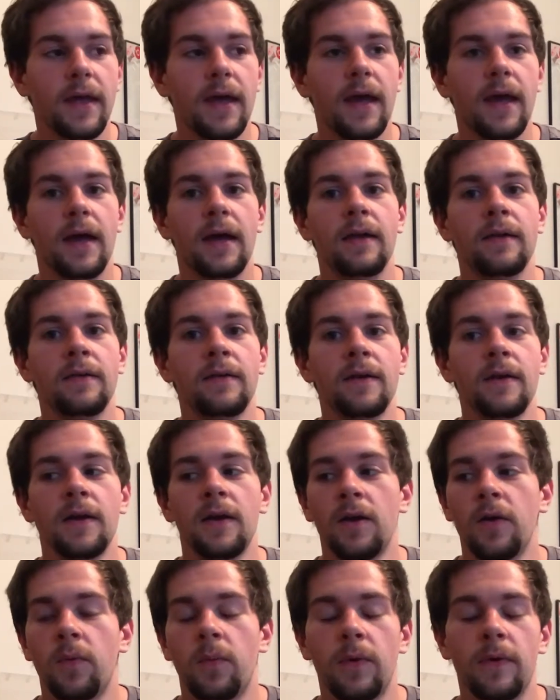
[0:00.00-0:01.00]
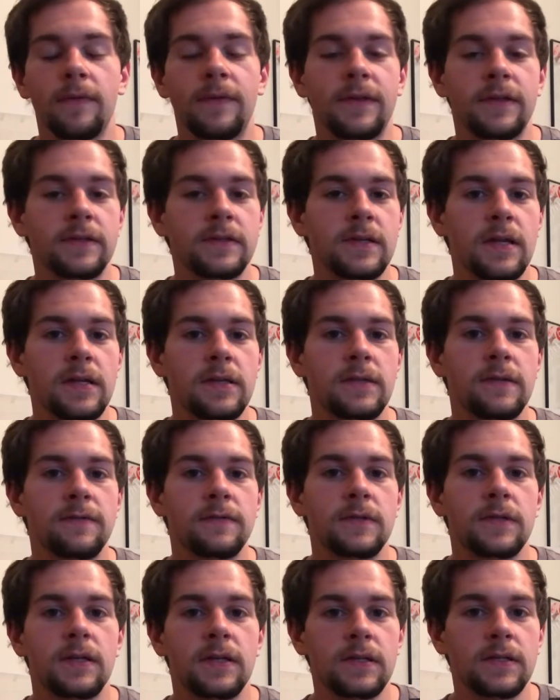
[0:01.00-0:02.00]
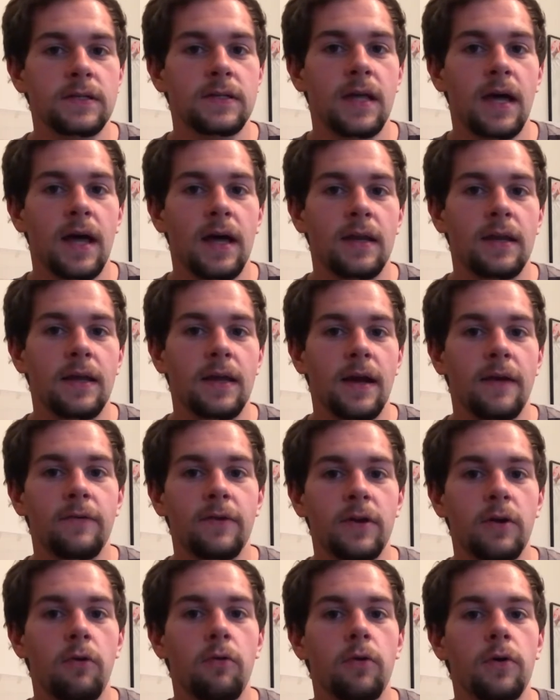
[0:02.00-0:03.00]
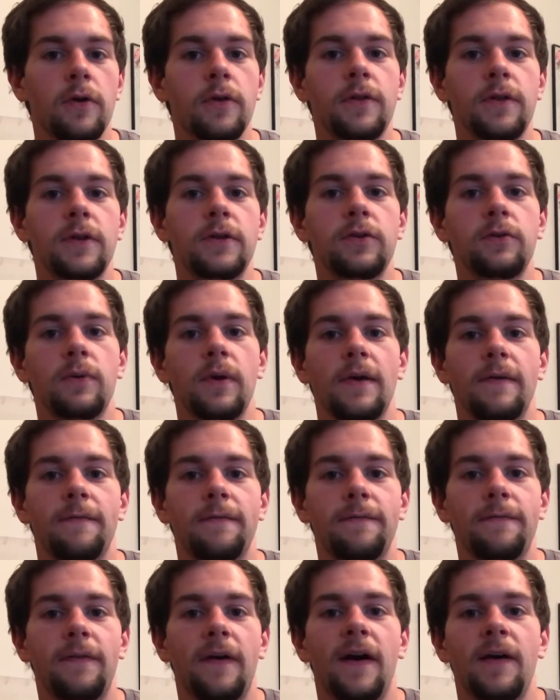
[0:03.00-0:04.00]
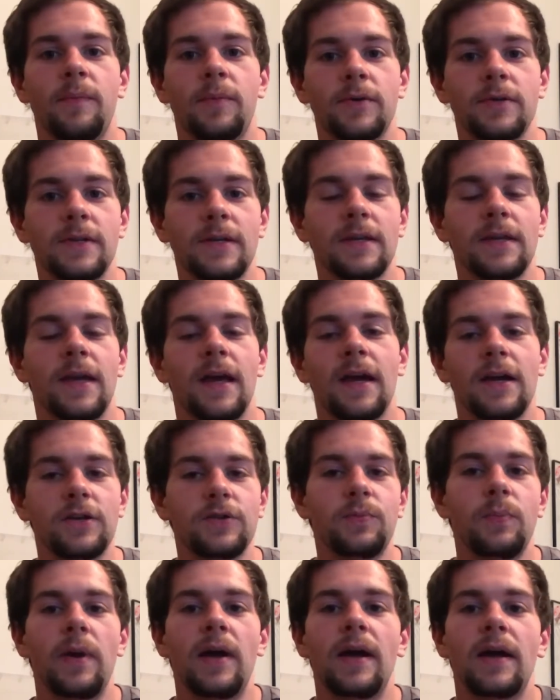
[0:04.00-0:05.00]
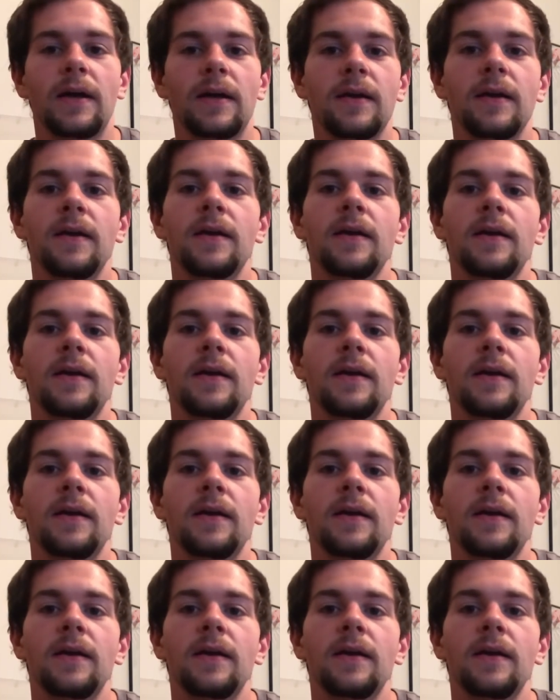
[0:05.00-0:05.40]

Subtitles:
and one of the incentives is that every quarter they do a 5% cash back